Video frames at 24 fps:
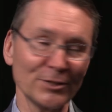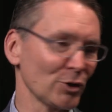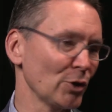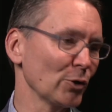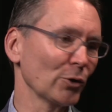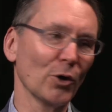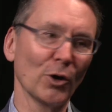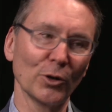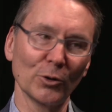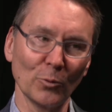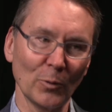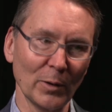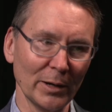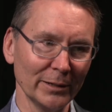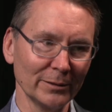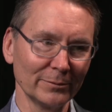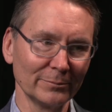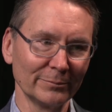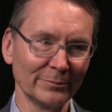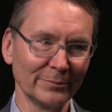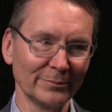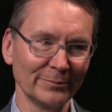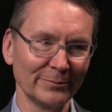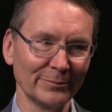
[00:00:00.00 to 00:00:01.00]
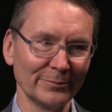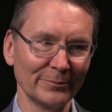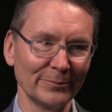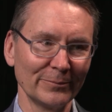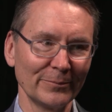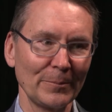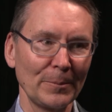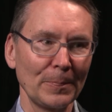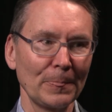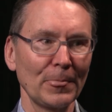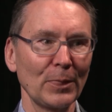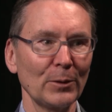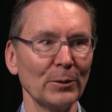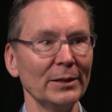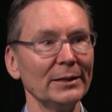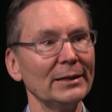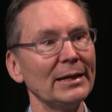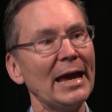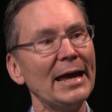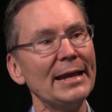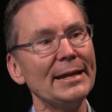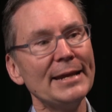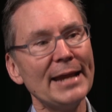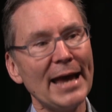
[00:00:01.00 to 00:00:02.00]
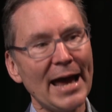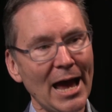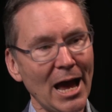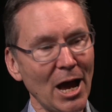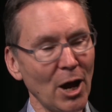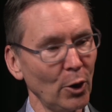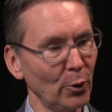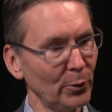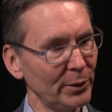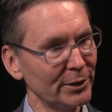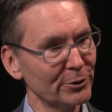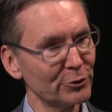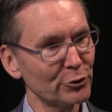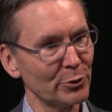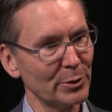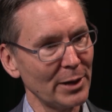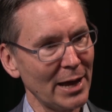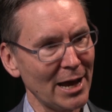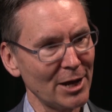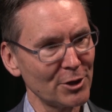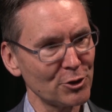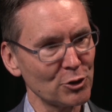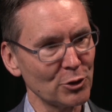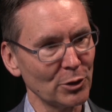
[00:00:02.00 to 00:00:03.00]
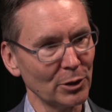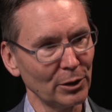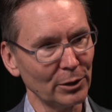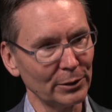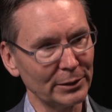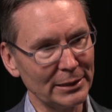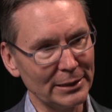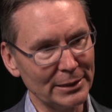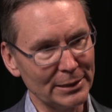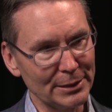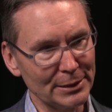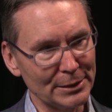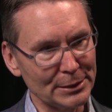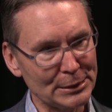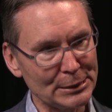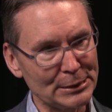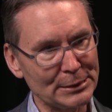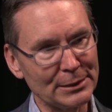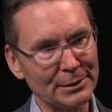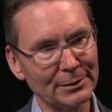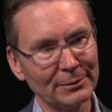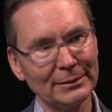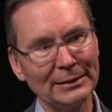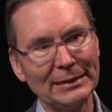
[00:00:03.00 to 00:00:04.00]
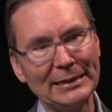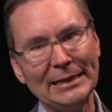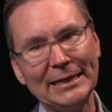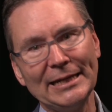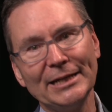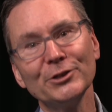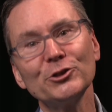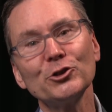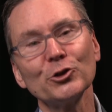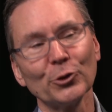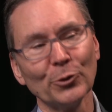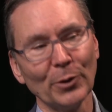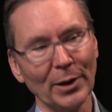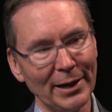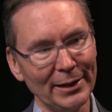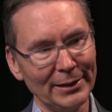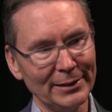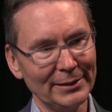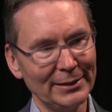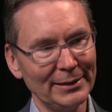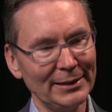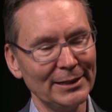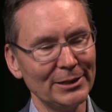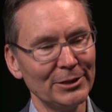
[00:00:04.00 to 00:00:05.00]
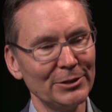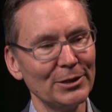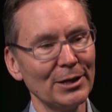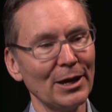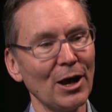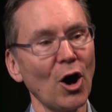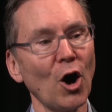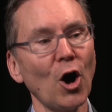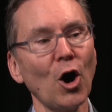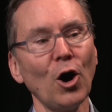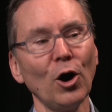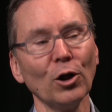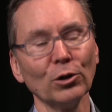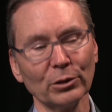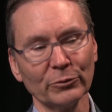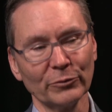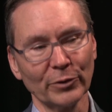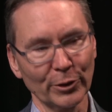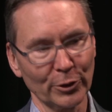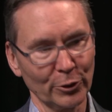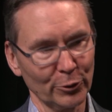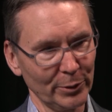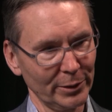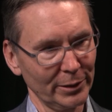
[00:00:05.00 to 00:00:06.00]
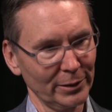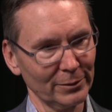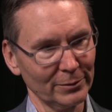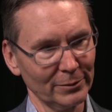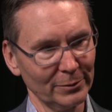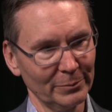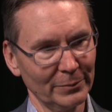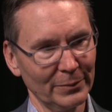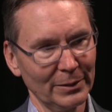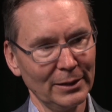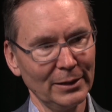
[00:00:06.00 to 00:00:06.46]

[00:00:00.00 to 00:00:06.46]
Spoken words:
all gone away, right? And now international is integrated into all of our curriculum.